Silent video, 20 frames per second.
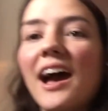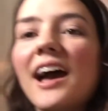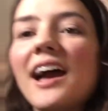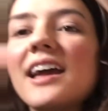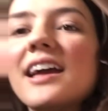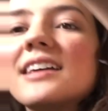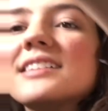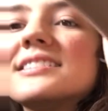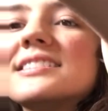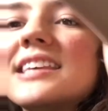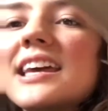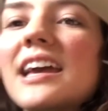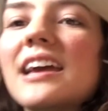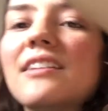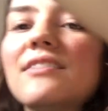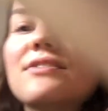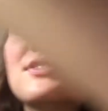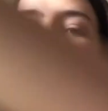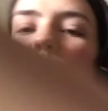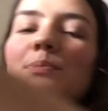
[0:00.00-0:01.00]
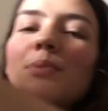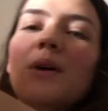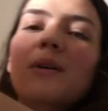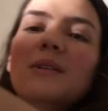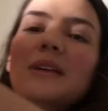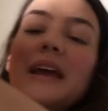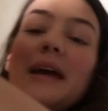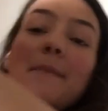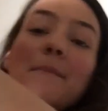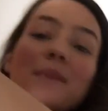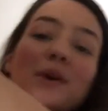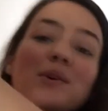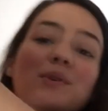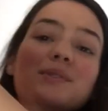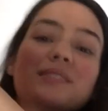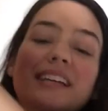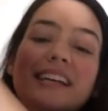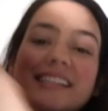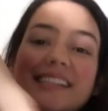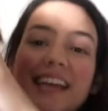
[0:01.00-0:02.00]
I saved, probably at
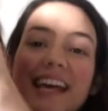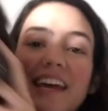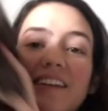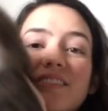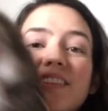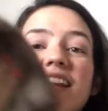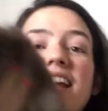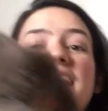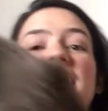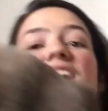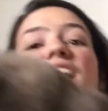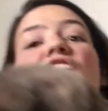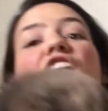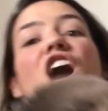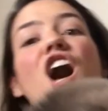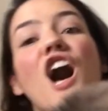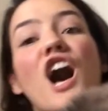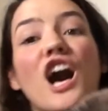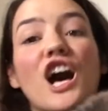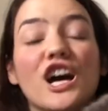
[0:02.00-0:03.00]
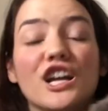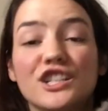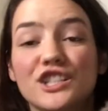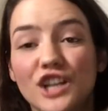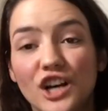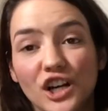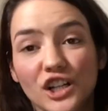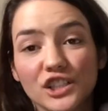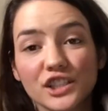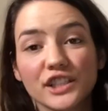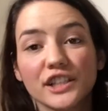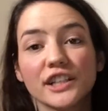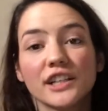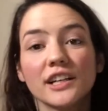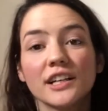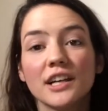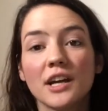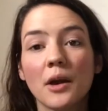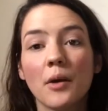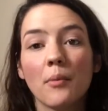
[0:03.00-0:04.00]
most, I saved like a dollar.
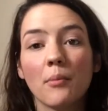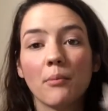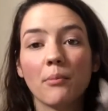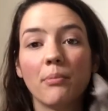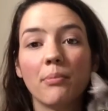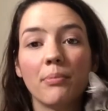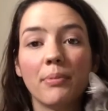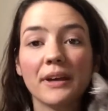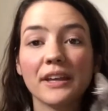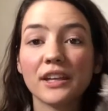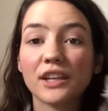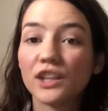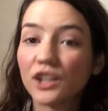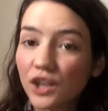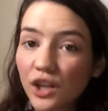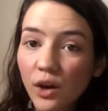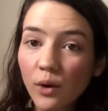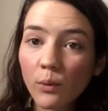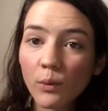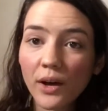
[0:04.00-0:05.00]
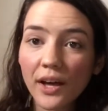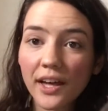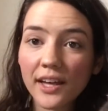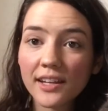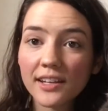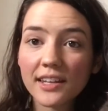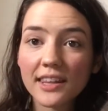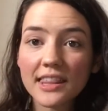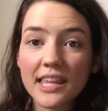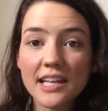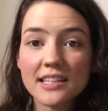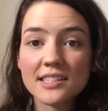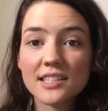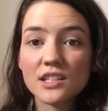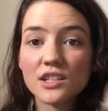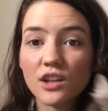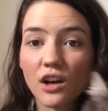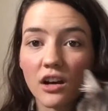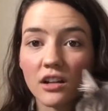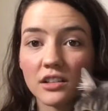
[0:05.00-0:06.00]
But you know what? That's
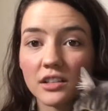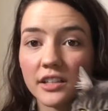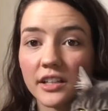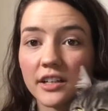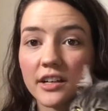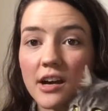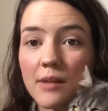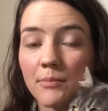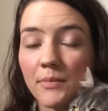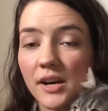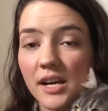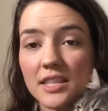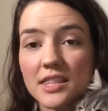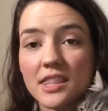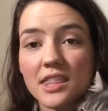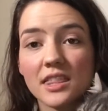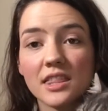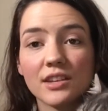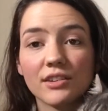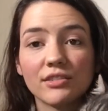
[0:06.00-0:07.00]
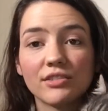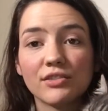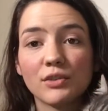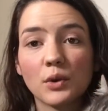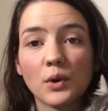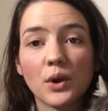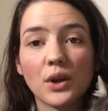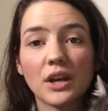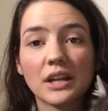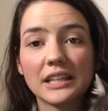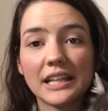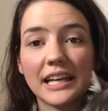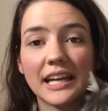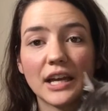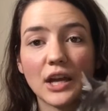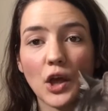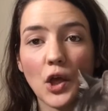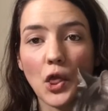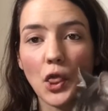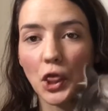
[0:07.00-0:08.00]
a dollar a month for
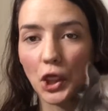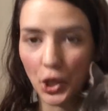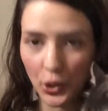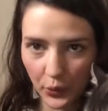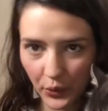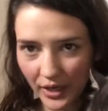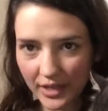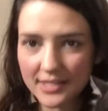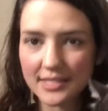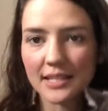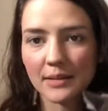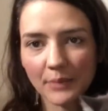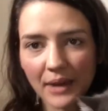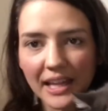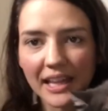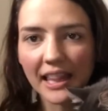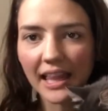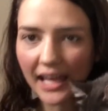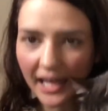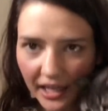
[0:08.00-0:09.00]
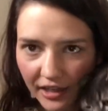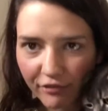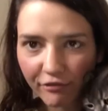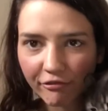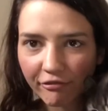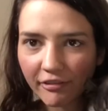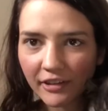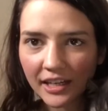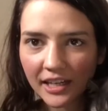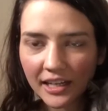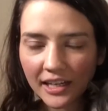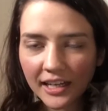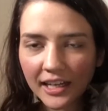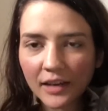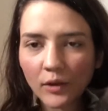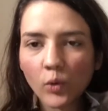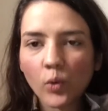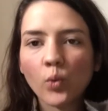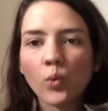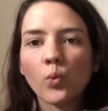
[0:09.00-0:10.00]
like the rest of my life.
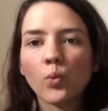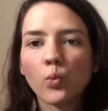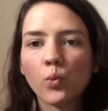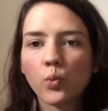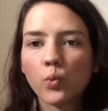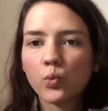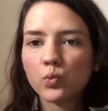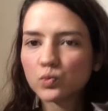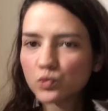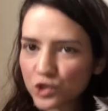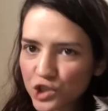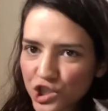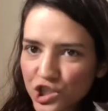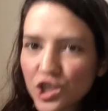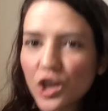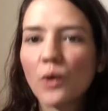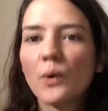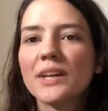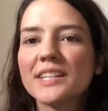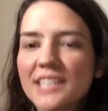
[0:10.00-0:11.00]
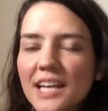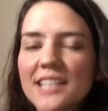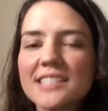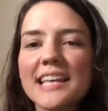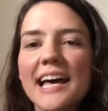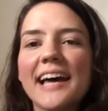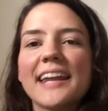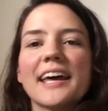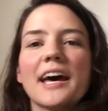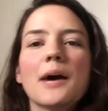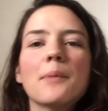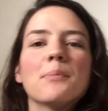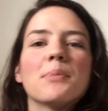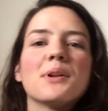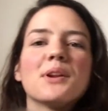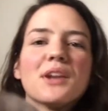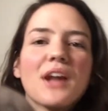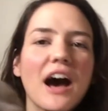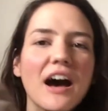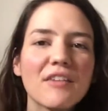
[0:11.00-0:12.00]
So it does add up,
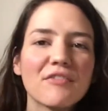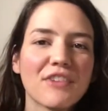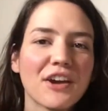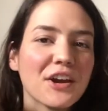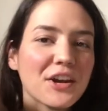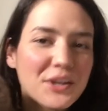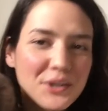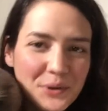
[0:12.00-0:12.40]
not very